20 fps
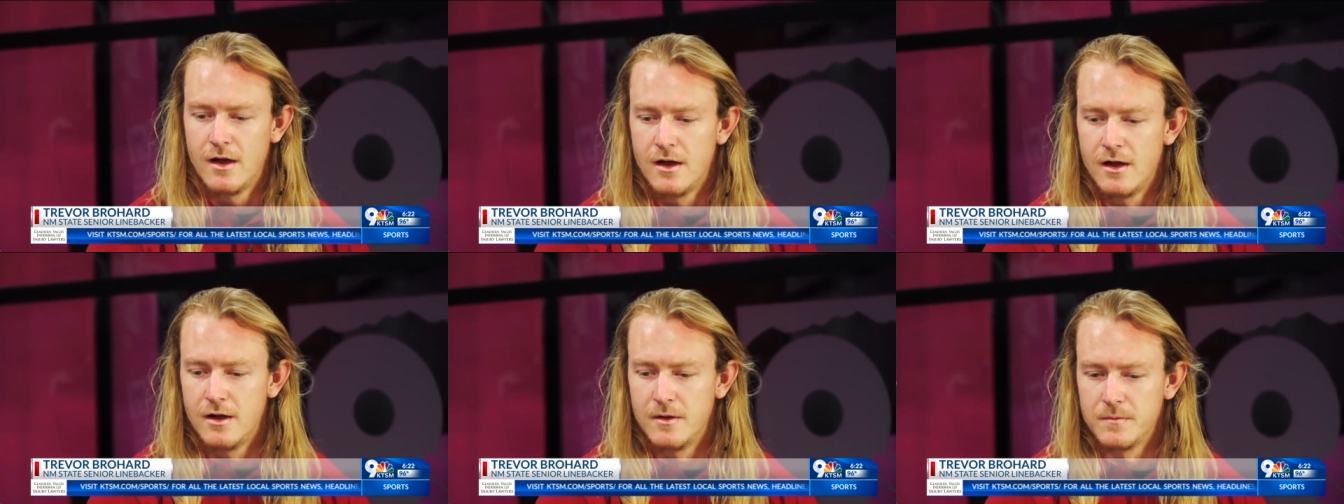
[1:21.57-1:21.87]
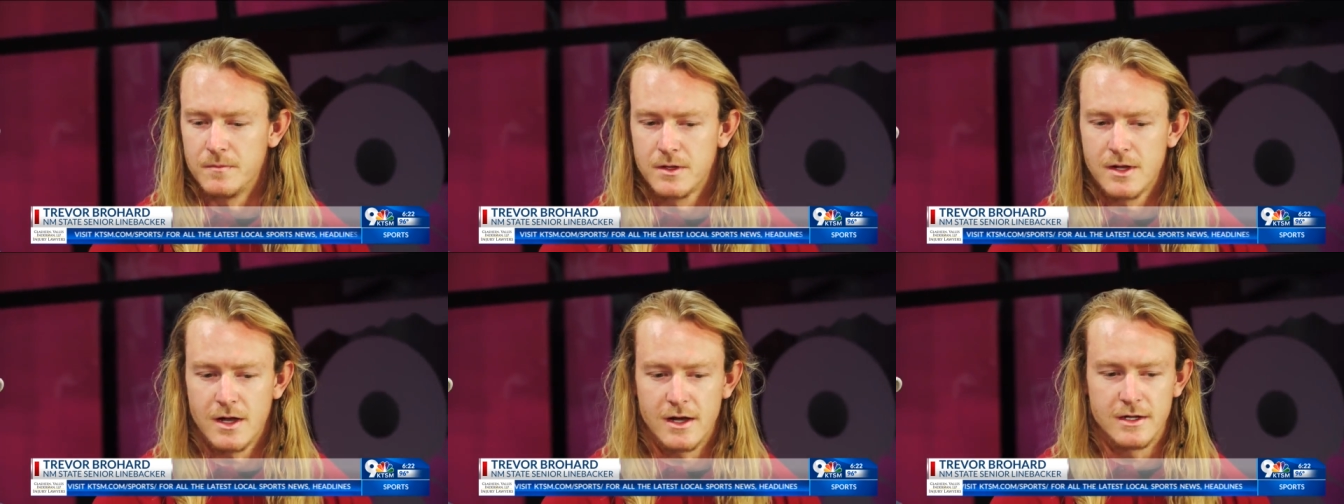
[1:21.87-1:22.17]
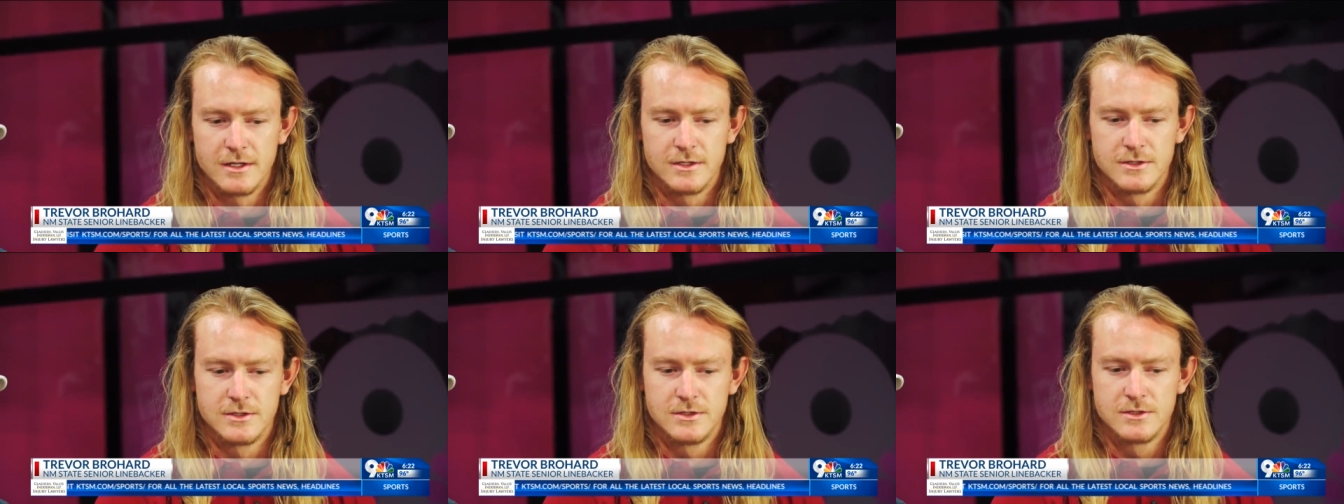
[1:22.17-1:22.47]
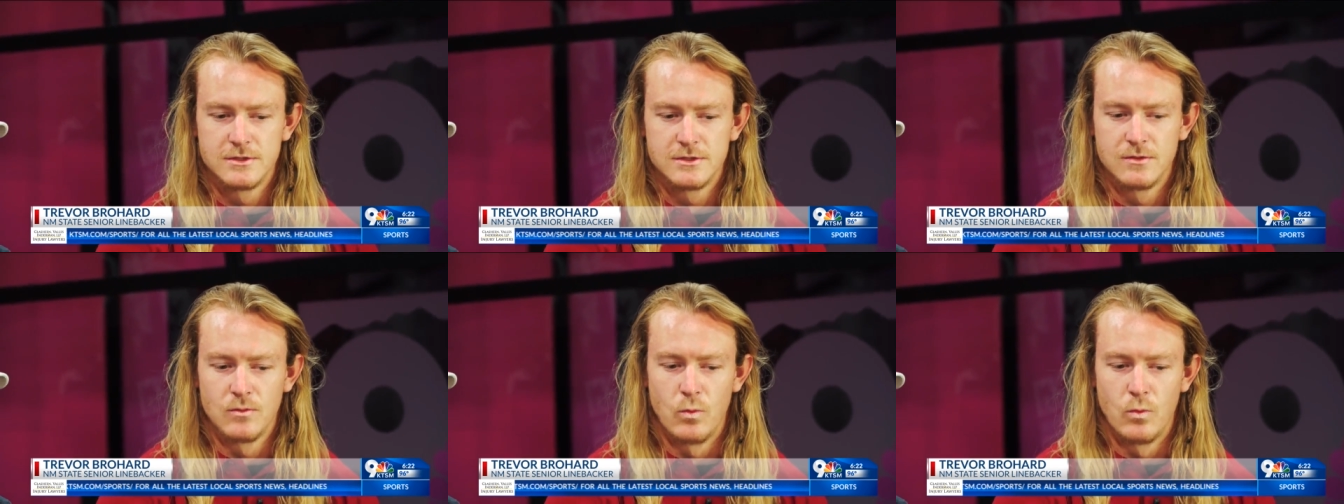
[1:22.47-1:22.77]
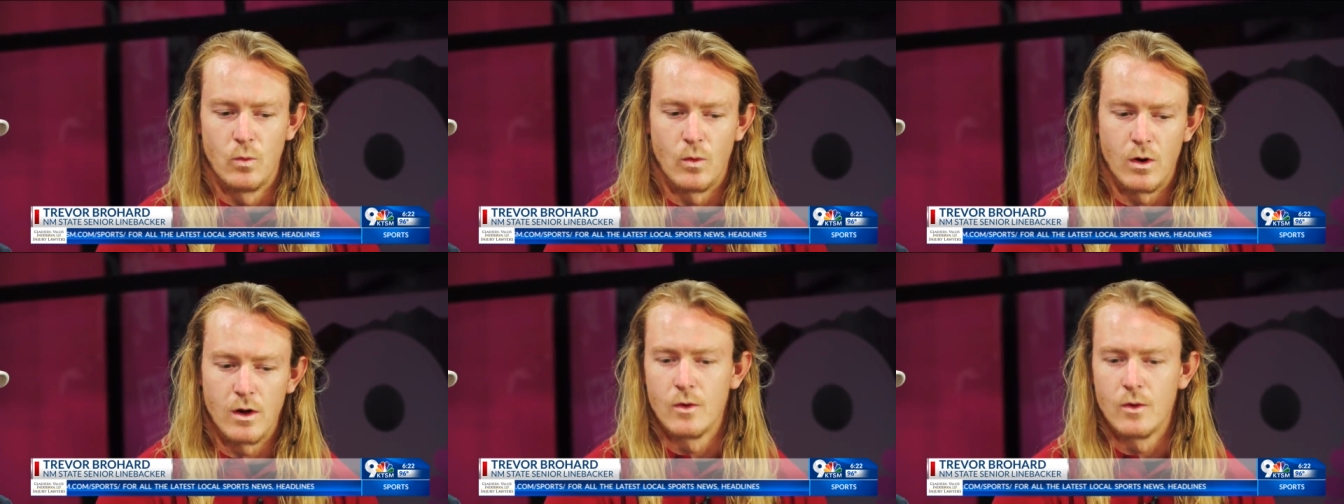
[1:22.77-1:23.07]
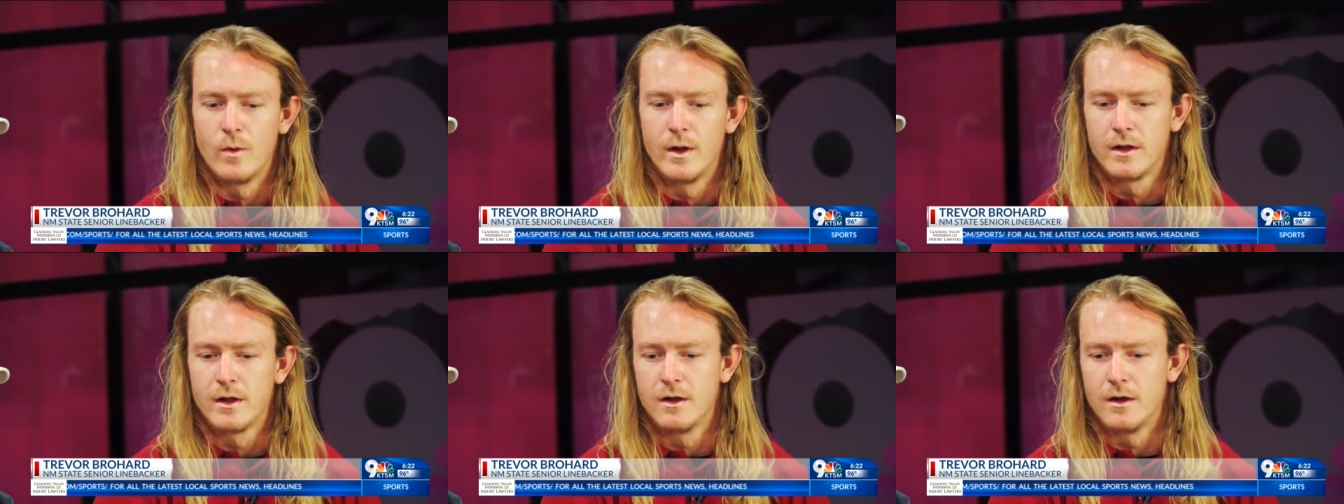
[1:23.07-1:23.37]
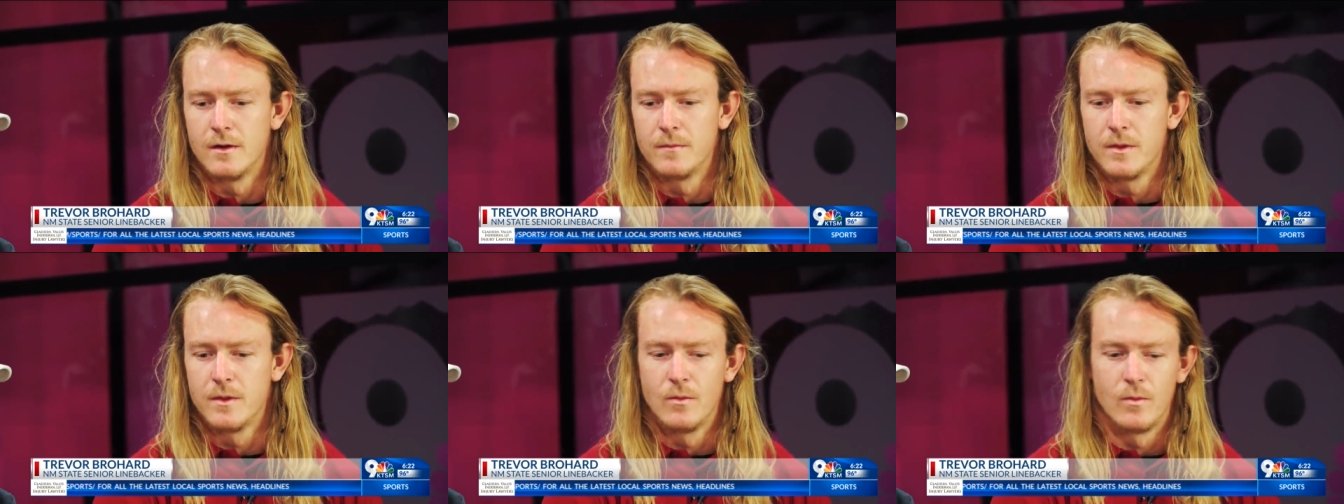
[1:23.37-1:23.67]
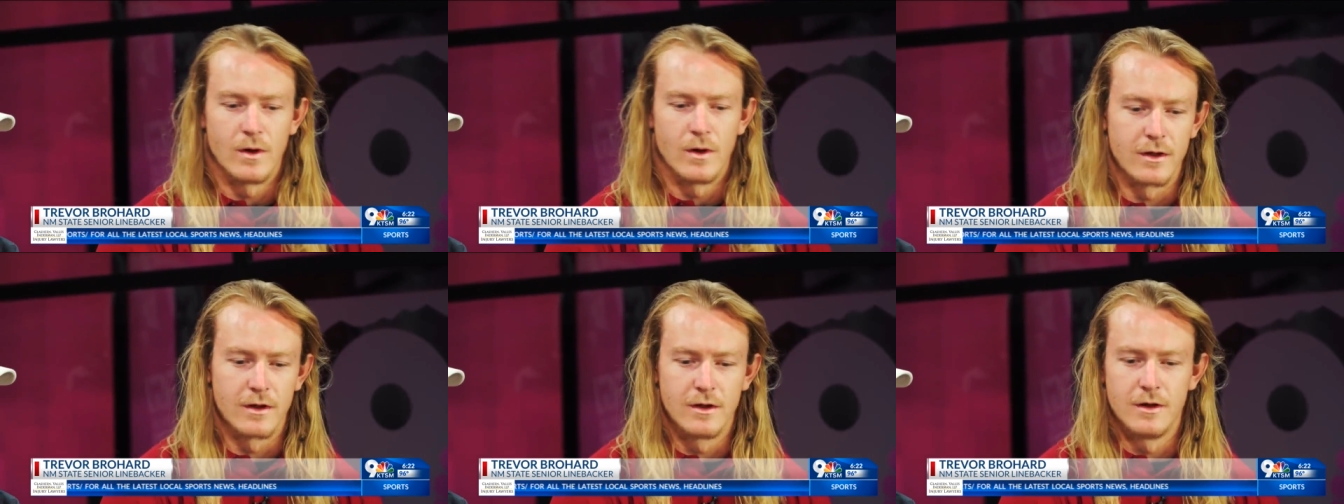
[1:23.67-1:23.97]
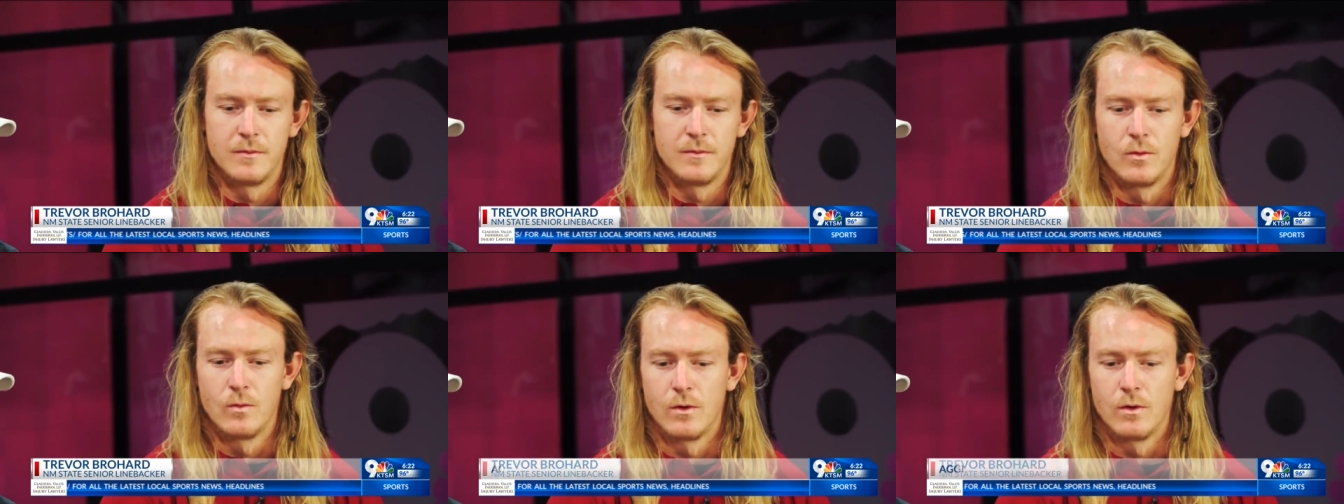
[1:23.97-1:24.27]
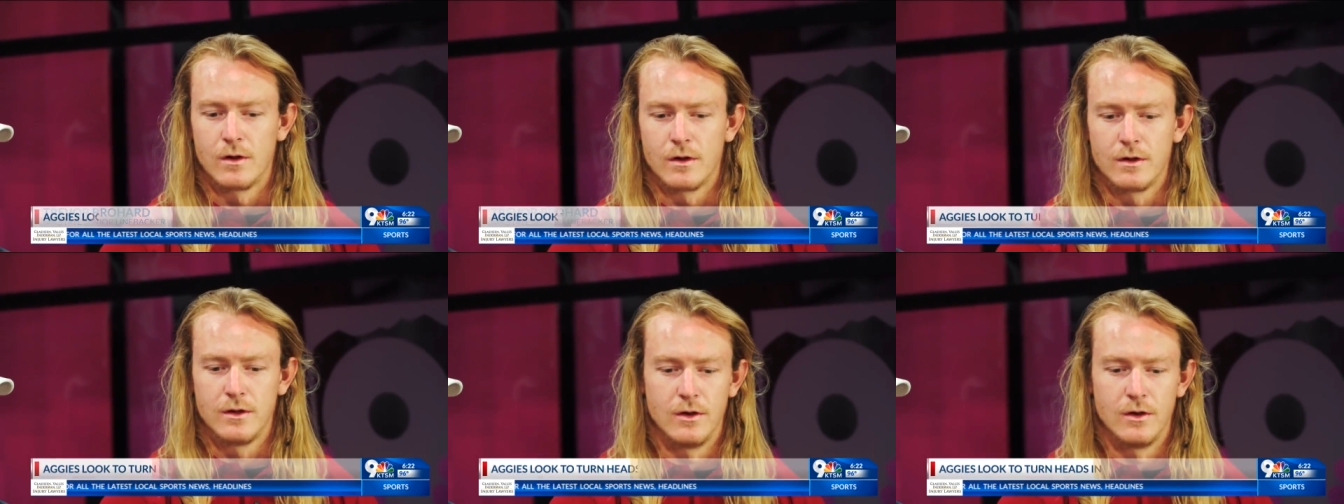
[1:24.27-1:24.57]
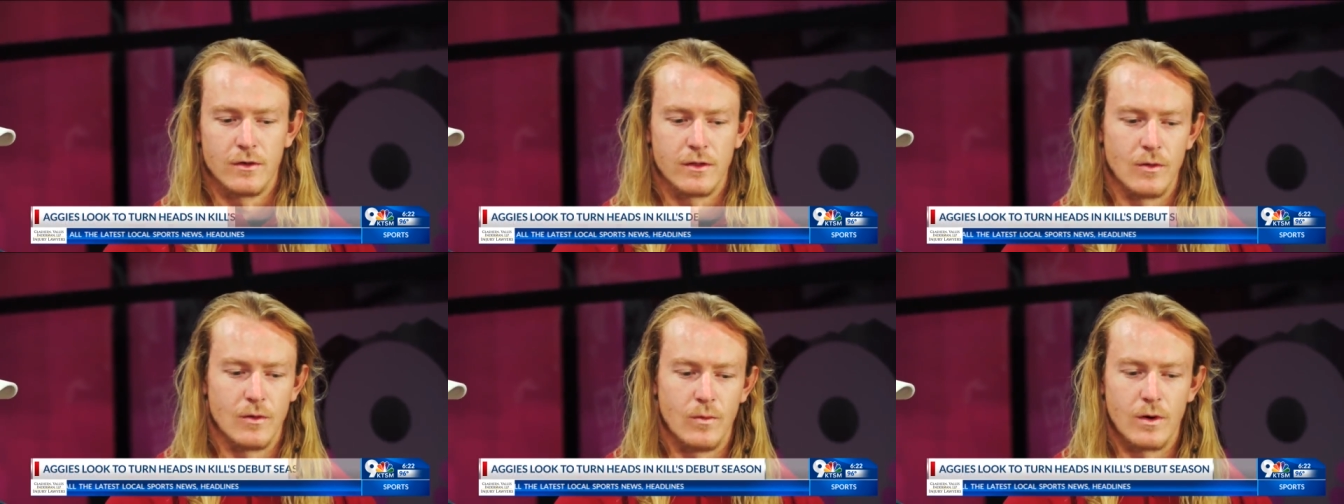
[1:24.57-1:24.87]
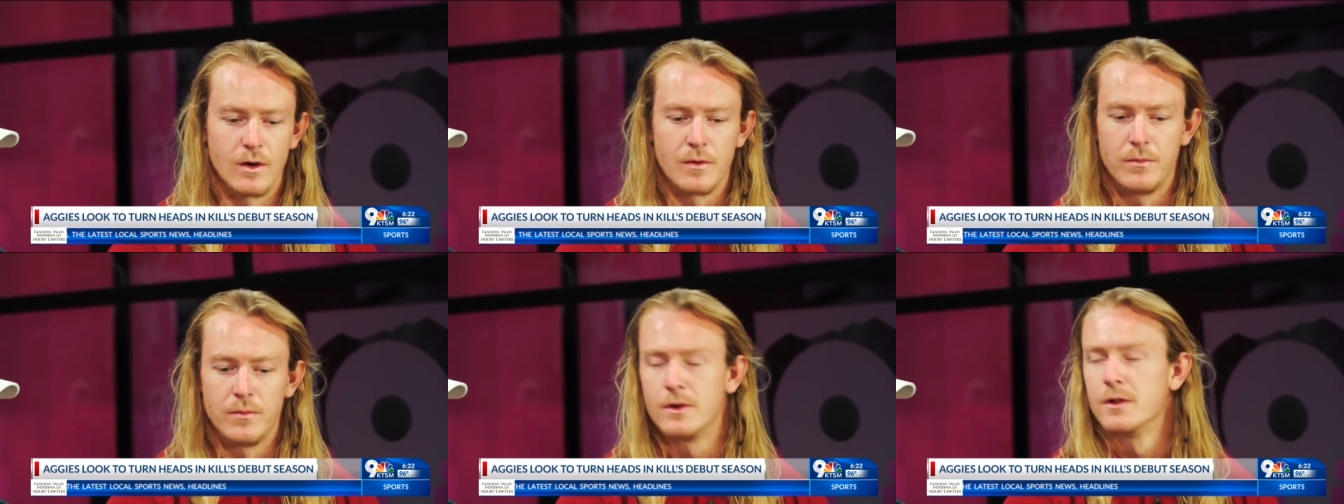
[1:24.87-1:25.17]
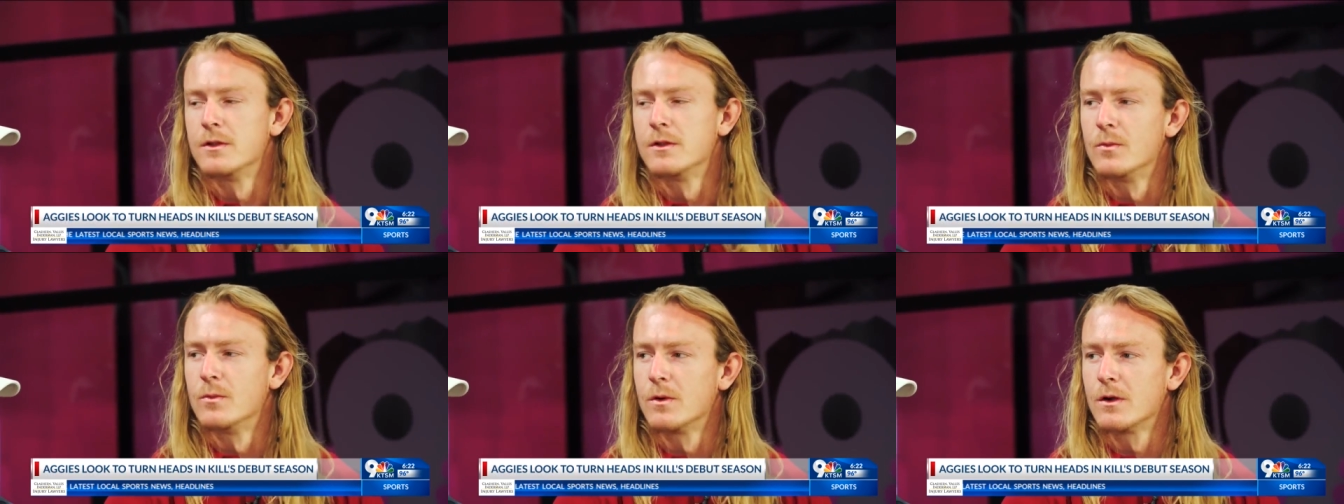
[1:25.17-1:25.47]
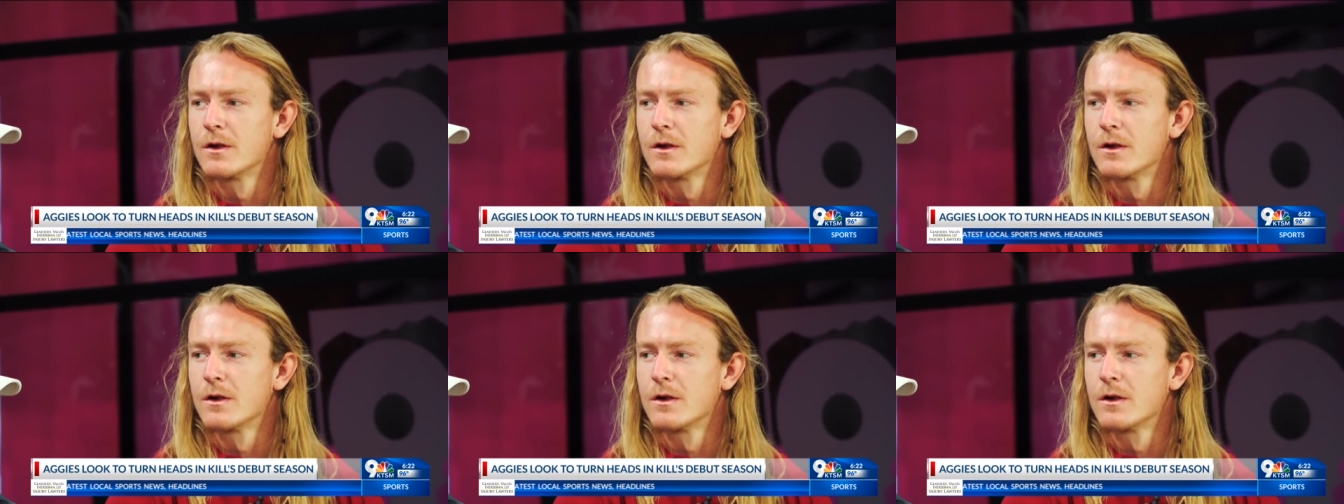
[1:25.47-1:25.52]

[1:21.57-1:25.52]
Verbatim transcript: Um, guys want to wake up, they want to come to work, you know, they want to put in